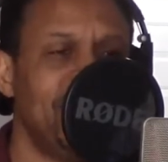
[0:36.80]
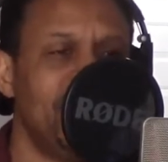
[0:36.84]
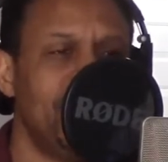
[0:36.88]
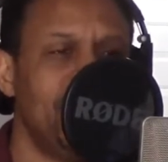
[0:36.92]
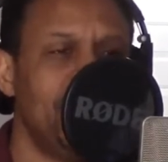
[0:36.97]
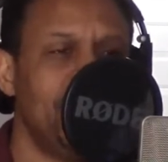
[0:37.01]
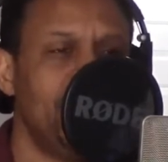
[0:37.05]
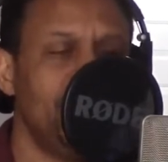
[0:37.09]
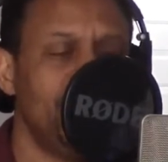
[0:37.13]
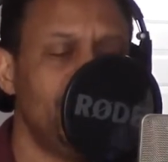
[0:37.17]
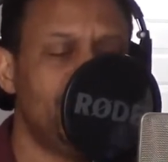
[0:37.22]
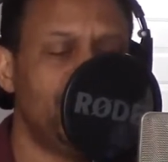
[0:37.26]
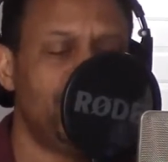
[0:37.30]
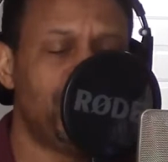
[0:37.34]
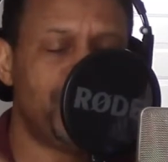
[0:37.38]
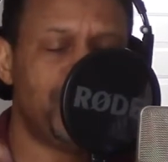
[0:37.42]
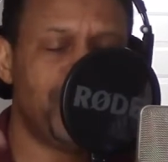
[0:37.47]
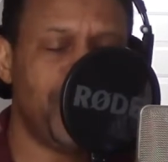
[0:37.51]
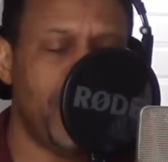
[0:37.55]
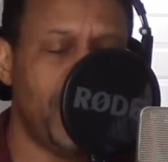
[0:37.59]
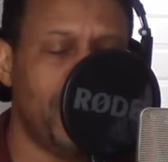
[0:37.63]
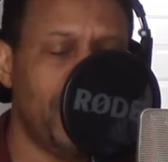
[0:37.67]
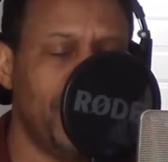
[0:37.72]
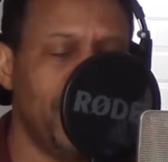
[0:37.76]
to
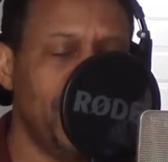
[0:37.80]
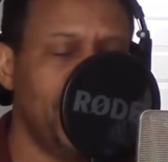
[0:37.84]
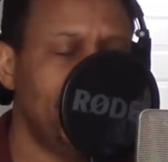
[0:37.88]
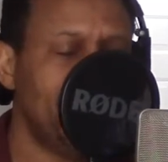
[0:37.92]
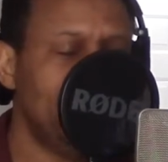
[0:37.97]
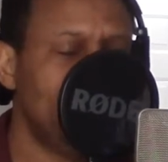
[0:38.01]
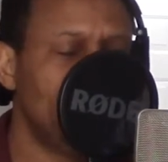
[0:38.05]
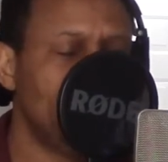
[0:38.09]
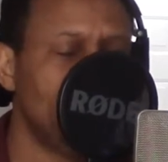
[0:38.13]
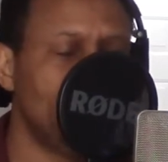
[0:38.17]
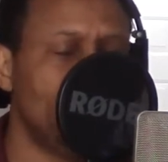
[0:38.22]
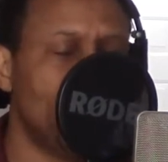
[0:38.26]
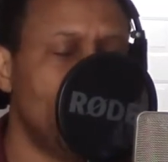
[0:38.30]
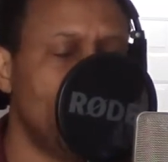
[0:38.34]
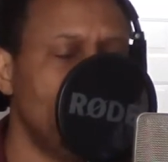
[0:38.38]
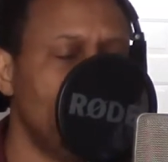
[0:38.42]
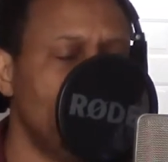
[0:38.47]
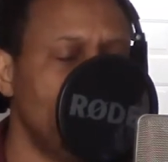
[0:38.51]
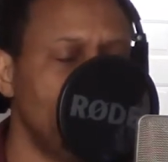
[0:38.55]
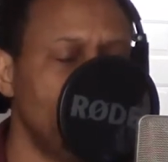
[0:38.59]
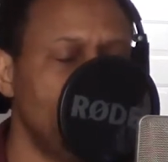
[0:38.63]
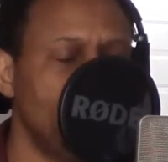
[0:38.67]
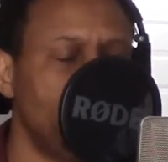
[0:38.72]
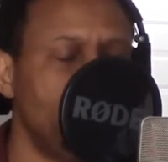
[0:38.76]
sharing and
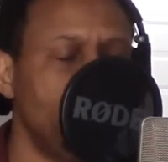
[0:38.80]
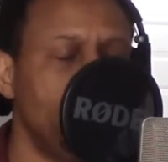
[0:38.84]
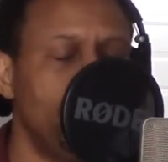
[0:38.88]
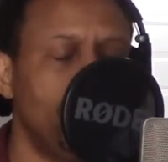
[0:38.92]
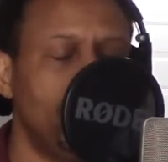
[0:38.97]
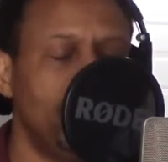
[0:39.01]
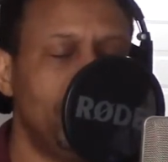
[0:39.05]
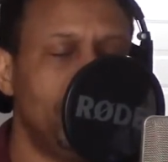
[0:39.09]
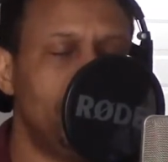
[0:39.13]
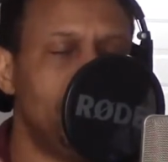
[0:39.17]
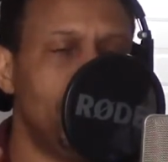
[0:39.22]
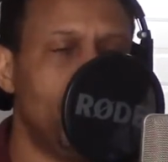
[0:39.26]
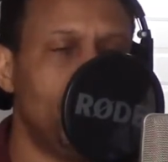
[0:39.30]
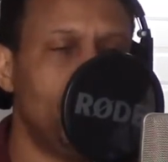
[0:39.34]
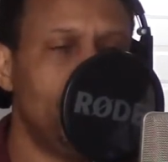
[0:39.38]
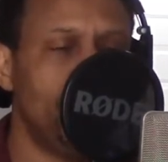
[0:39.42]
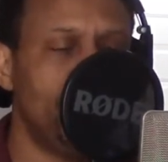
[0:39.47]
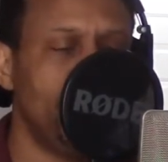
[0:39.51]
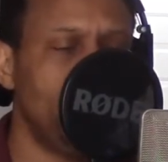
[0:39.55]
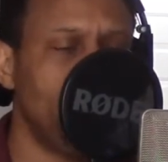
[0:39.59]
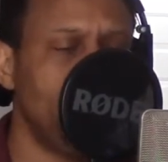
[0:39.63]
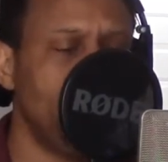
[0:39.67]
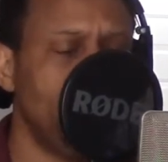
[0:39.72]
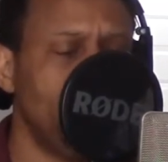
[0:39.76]
encouraging people and motivating
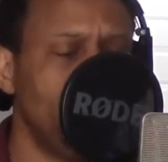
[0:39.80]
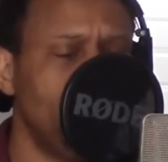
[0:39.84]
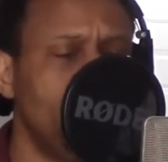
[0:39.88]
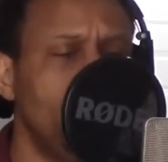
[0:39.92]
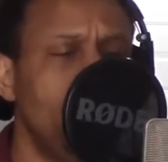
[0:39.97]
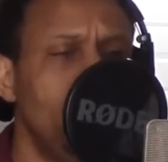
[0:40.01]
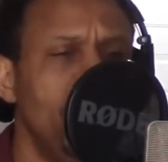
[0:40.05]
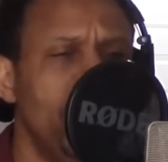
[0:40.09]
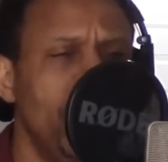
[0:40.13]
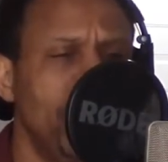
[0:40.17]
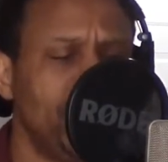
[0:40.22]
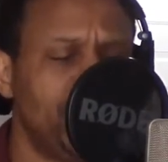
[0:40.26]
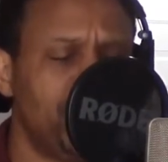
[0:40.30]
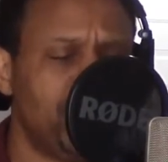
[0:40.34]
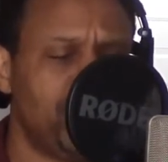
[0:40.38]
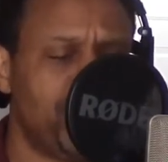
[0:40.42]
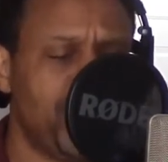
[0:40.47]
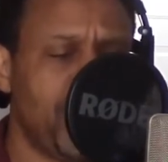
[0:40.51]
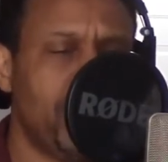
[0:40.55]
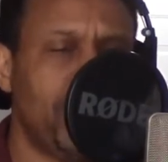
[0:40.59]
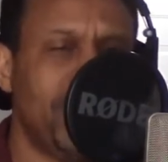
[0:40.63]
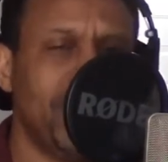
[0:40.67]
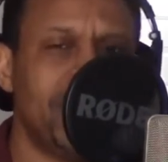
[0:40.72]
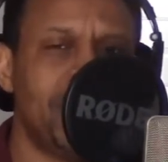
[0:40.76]
people and
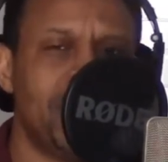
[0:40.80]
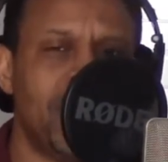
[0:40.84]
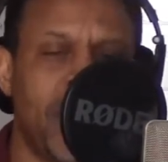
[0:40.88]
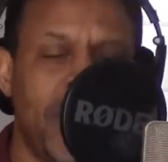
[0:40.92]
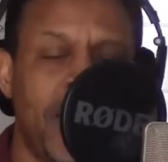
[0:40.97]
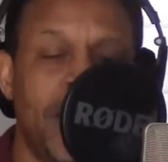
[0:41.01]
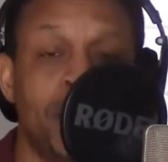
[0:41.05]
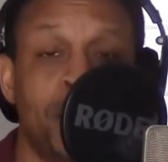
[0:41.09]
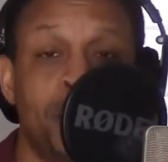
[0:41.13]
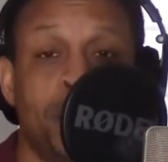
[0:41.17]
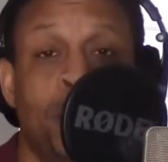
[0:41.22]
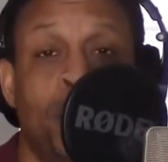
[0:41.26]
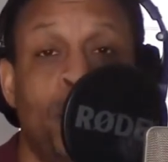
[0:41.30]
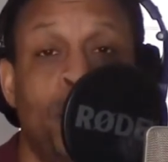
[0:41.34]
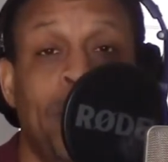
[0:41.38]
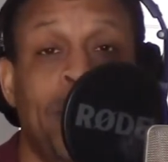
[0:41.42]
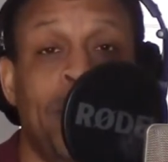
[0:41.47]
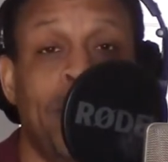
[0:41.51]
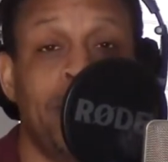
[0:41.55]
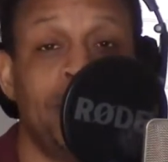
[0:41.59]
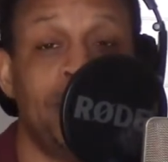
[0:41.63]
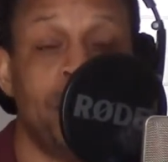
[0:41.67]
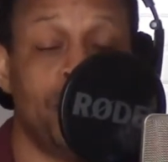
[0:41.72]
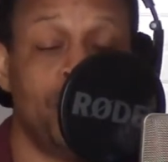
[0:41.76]
sharing tangible
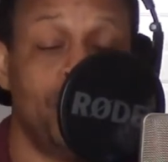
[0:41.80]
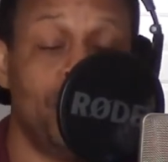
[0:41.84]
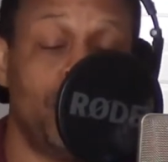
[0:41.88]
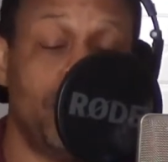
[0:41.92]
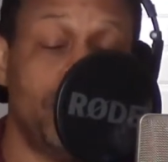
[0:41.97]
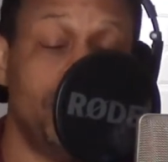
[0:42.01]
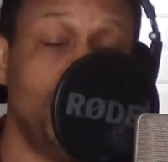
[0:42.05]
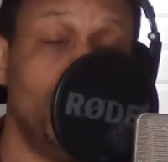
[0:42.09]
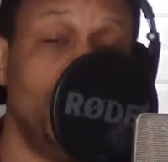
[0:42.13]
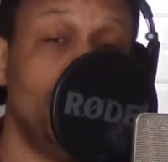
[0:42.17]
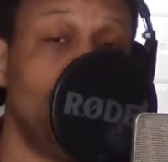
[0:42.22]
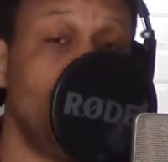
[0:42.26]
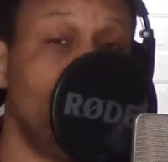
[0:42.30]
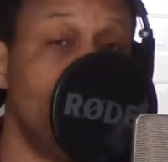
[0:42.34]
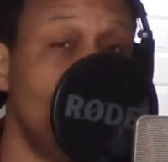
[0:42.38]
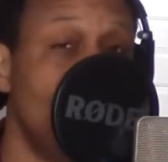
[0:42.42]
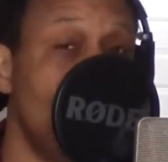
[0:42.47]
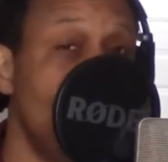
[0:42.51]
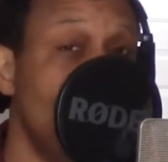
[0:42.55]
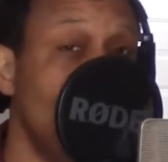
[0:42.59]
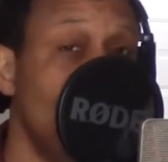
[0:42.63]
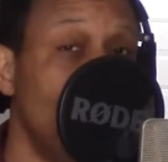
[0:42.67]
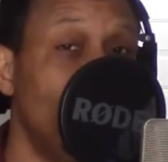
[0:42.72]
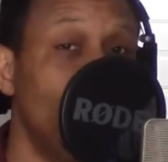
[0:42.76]
ways that you can move
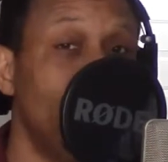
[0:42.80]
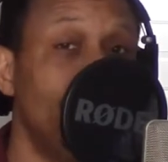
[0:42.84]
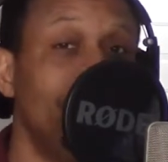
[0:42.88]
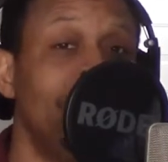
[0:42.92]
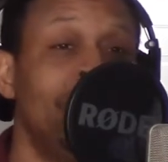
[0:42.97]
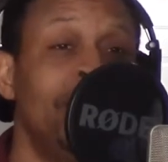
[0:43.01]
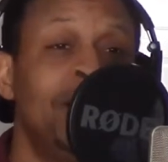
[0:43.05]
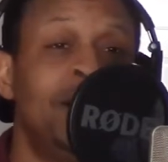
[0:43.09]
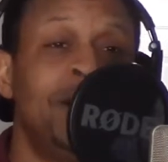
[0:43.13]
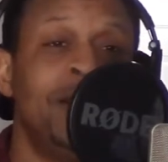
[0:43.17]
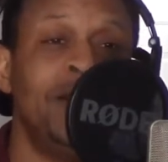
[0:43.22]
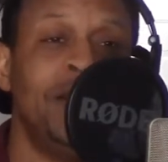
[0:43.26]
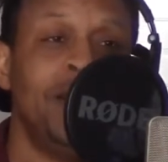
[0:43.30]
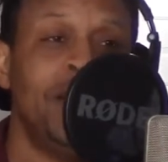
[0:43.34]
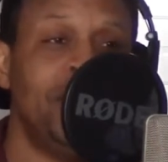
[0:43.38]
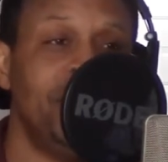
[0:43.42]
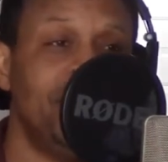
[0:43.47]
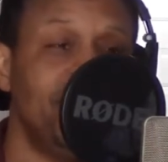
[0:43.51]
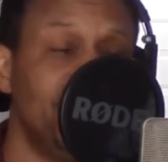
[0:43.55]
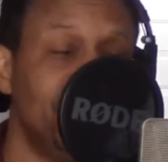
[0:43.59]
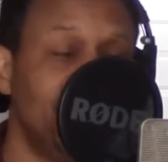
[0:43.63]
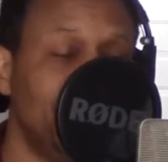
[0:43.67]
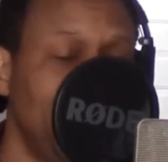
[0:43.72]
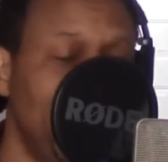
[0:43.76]
forward in your
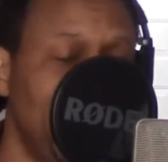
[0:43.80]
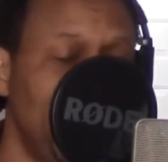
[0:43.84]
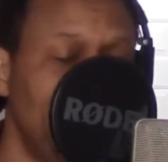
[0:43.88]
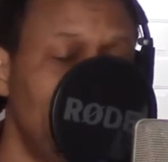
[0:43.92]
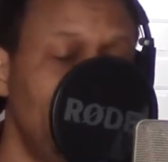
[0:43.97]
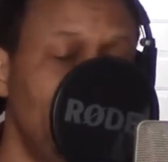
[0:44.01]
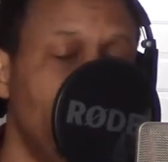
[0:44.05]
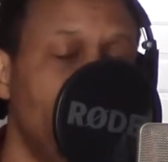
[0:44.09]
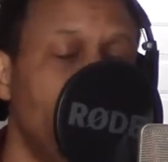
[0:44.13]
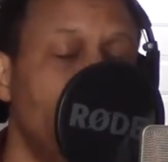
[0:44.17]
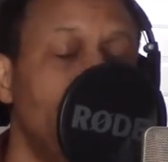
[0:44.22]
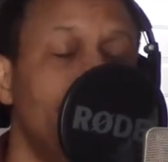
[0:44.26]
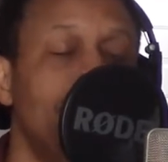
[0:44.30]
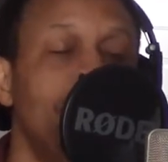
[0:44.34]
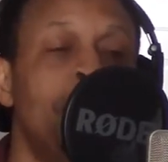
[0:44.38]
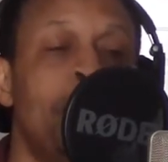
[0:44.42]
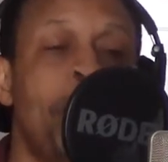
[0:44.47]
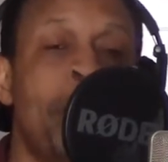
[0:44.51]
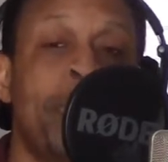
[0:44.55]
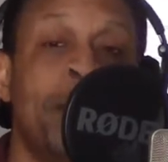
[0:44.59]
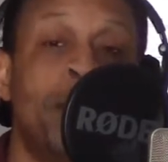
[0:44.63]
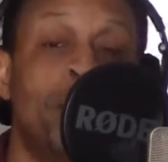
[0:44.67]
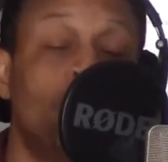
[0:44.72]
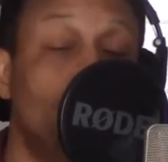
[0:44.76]
life
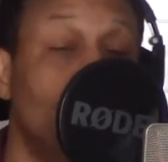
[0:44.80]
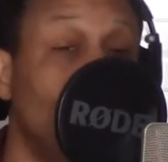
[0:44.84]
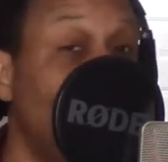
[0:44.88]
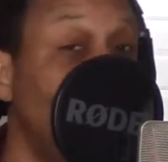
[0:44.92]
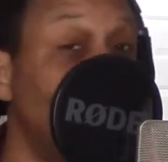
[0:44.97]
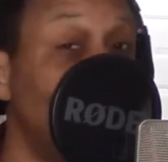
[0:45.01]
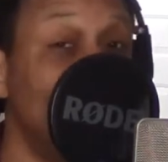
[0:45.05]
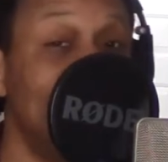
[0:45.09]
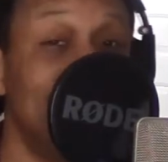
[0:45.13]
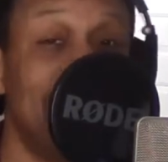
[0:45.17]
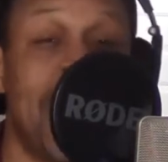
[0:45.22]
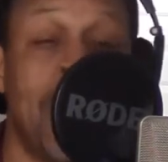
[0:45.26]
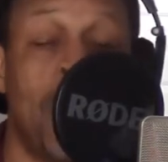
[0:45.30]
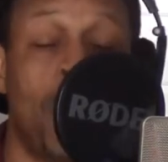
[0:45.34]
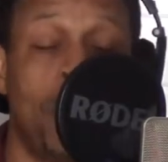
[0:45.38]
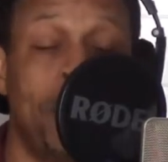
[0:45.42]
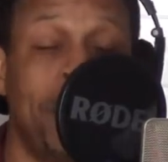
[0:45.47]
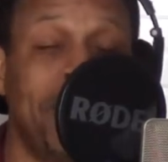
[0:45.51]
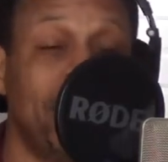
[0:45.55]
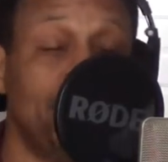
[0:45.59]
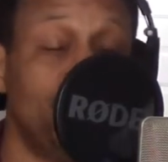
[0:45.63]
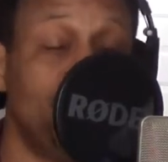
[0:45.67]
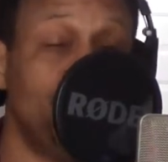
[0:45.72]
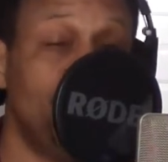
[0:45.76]
right now. Make
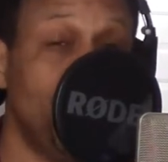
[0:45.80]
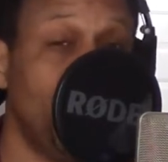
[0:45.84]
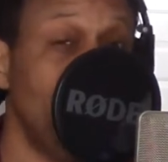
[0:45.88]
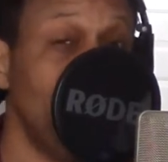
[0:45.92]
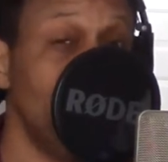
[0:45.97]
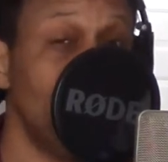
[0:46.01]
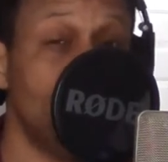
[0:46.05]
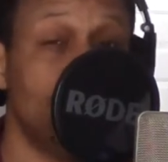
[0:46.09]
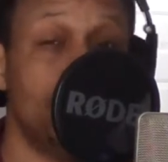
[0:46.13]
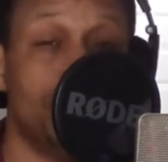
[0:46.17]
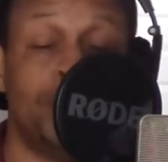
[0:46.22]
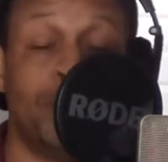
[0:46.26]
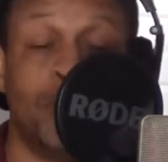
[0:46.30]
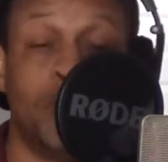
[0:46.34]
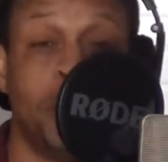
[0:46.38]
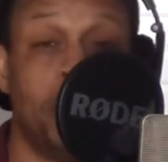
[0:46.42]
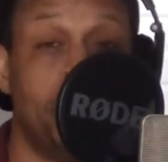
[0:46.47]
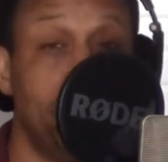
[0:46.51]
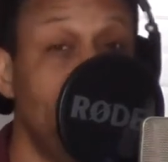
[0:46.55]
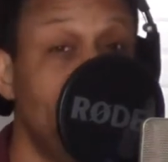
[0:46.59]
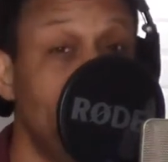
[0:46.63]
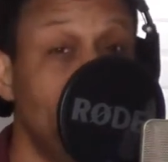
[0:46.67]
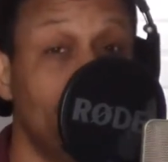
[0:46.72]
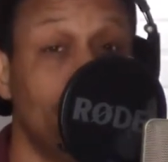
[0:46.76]
changes for the
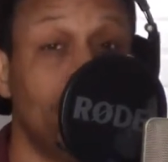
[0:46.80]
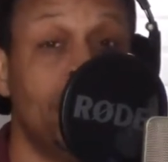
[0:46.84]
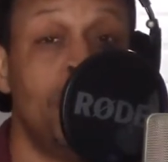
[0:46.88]
better.